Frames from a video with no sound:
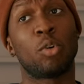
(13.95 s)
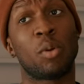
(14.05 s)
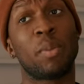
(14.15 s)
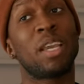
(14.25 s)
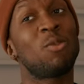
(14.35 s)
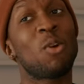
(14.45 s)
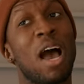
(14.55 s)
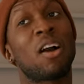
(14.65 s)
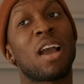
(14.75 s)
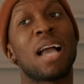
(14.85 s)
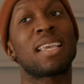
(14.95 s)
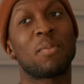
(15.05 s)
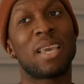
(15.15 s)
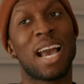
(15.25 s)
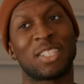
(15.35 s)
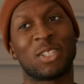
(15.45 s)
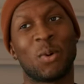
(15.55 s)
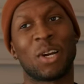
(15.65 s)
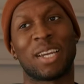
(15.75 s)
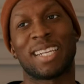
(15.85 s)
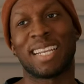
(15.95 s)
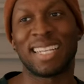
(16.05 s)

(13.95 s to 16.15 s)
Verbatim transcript: You know what I mean? You know how Kanye be actually working.